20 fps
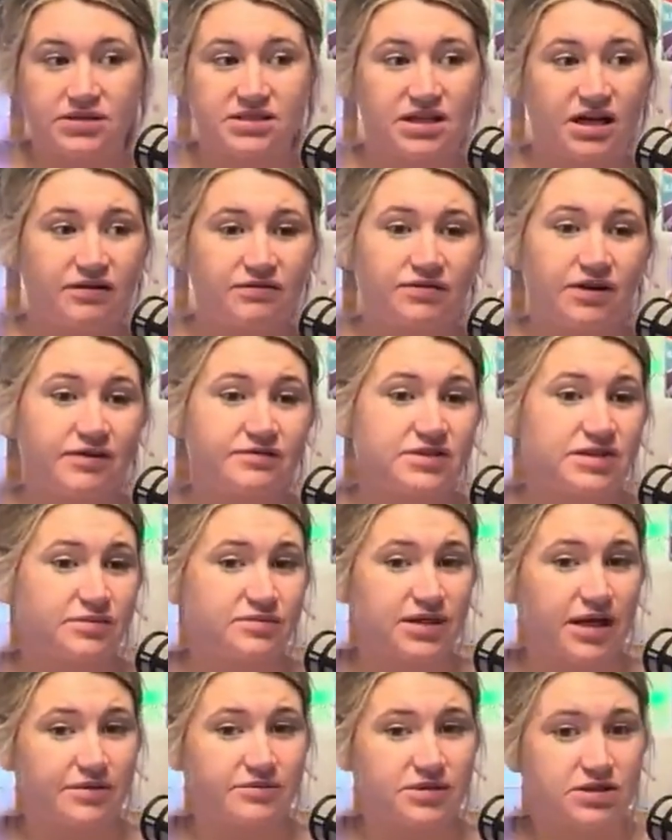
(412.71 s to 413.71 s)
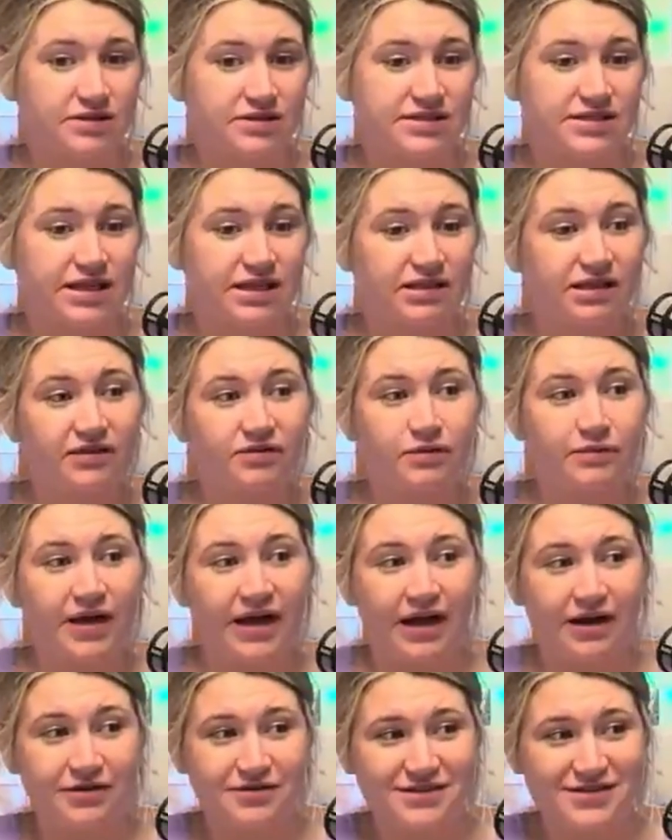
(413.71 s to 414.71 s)
Self-love sometimes looks like leaving my
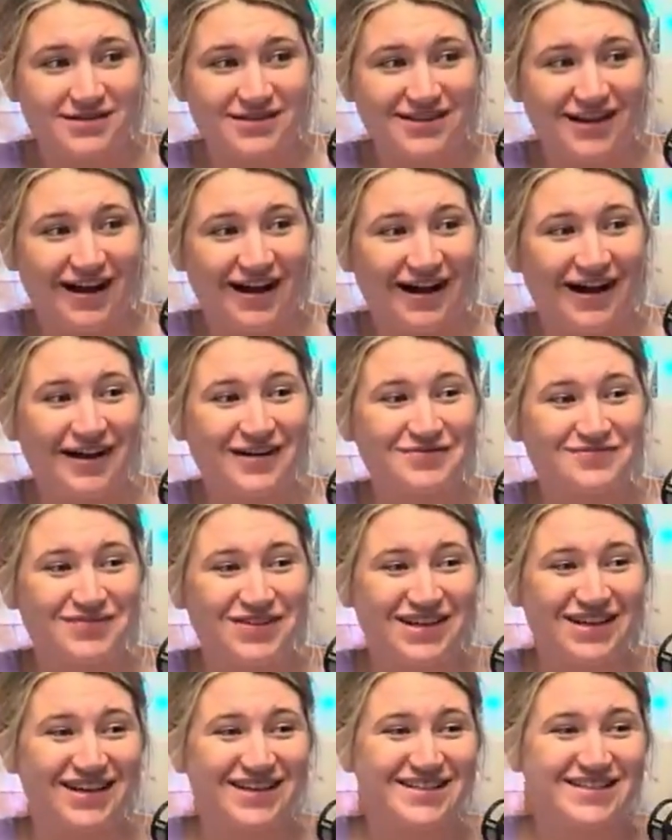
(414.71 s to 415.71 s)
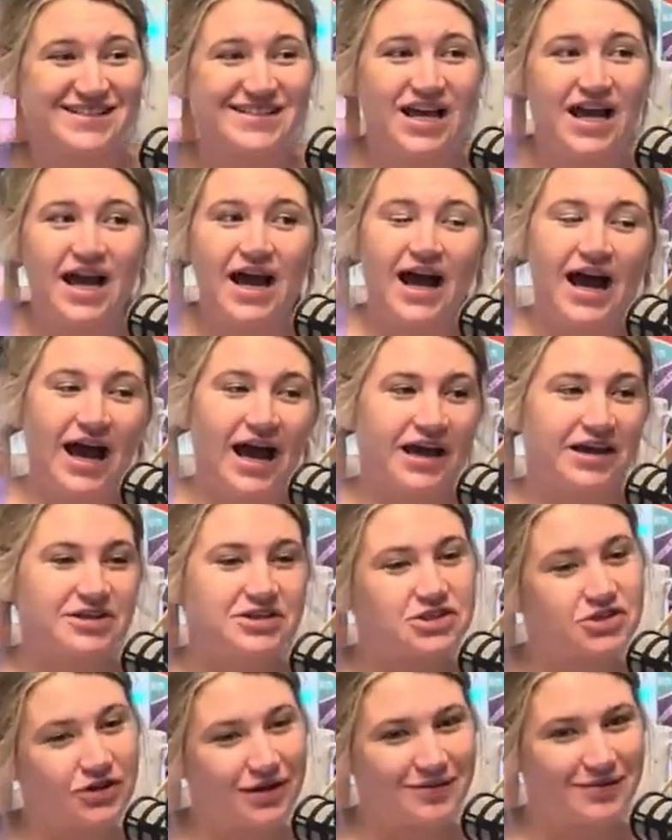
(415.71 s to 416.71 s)
house because I
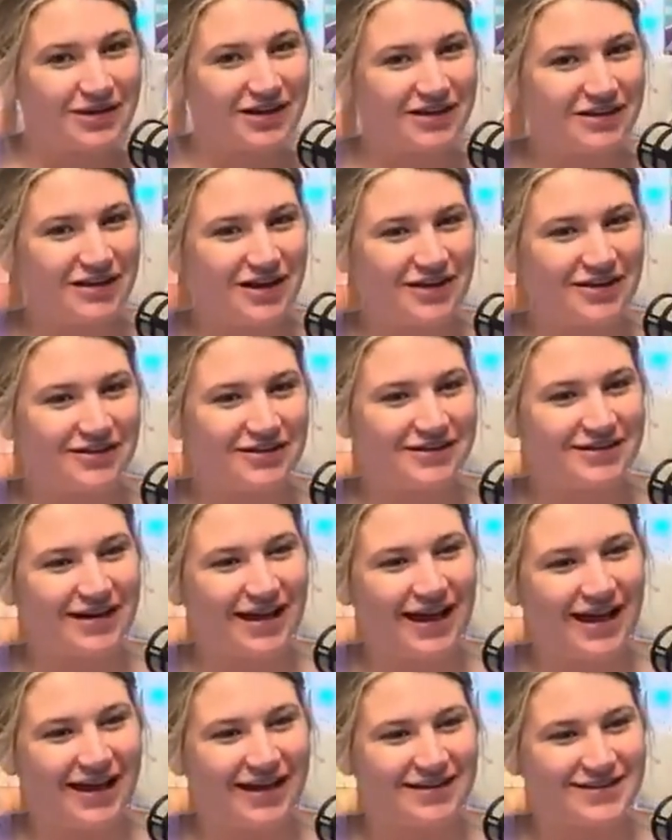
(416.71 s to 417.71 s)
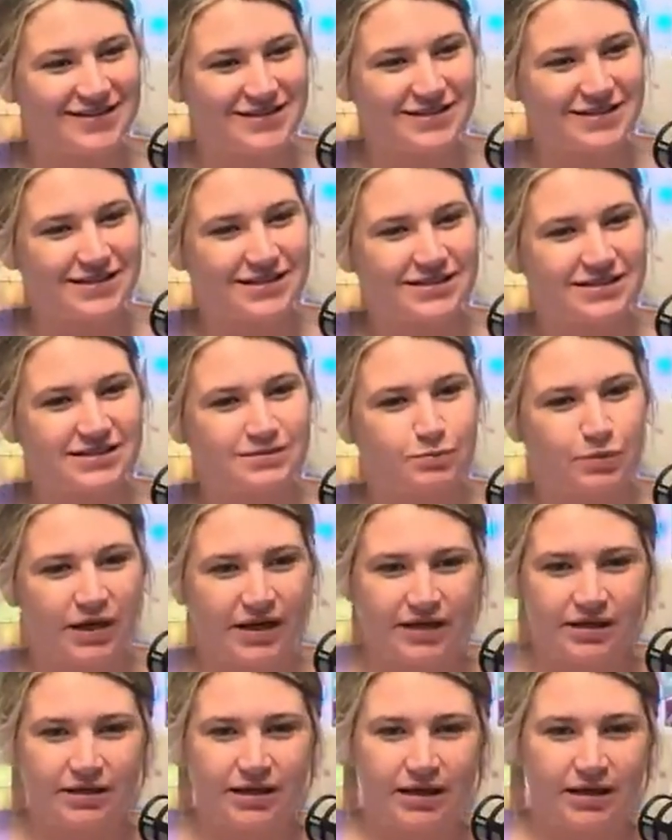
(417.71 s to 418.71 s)
enjoy being alone,
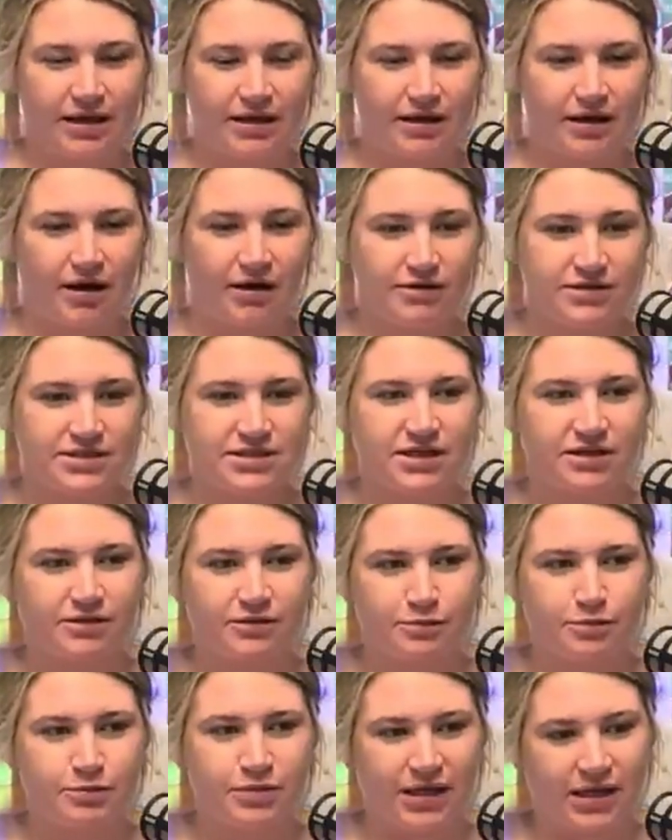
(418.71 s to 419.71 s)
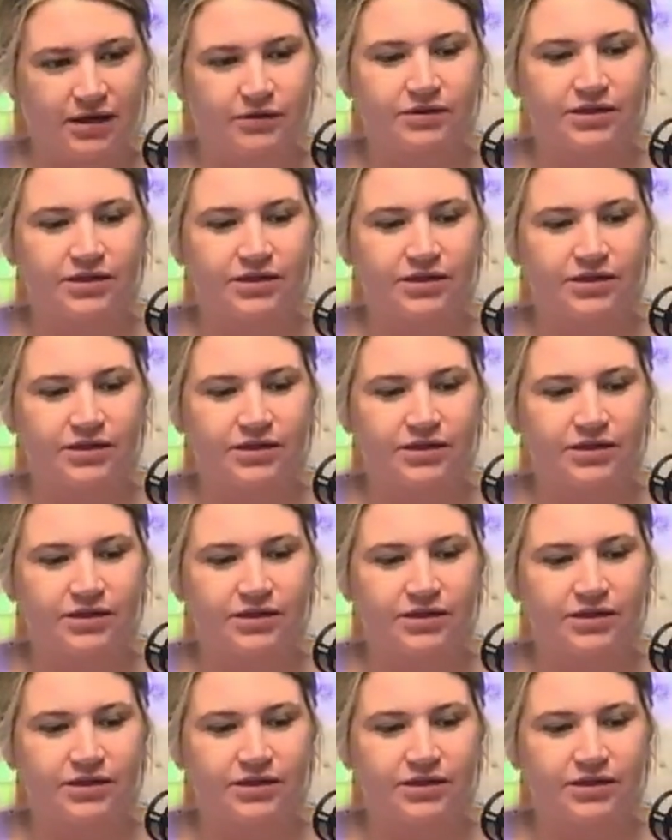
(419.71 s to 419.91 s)
but also being